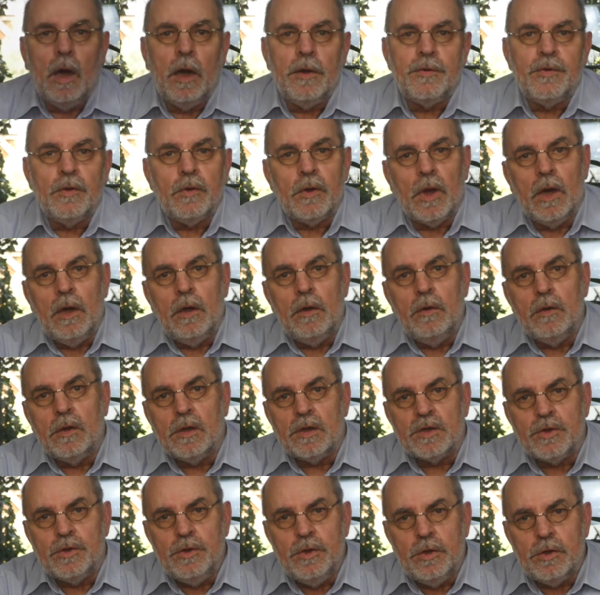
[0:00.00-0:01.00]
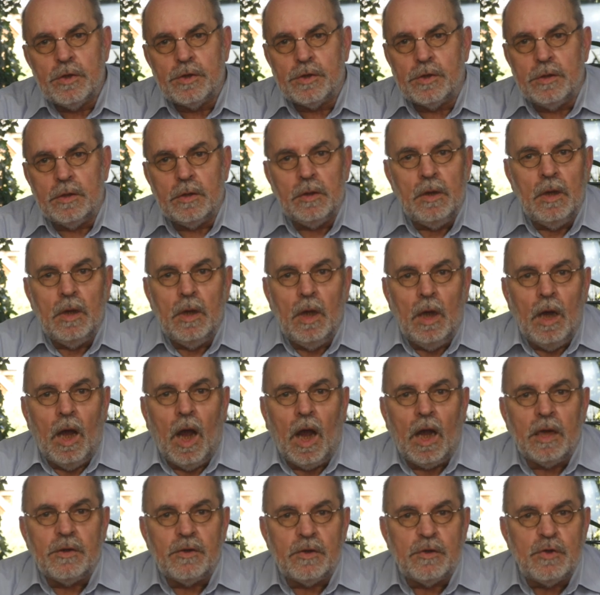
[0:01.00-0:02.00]
Arthur and Lucas Jussen
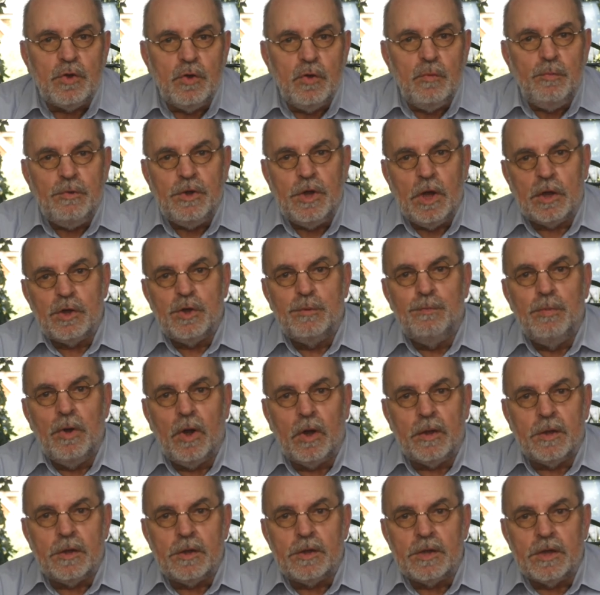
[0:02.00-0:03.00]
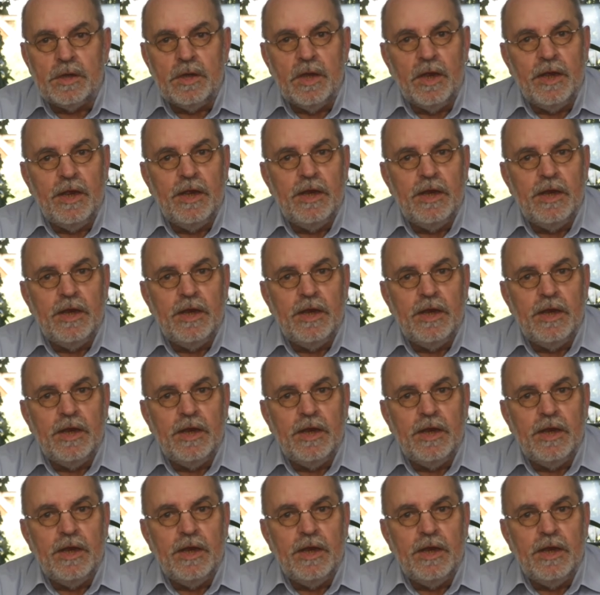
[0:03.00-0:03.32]
are two Dutch brothers,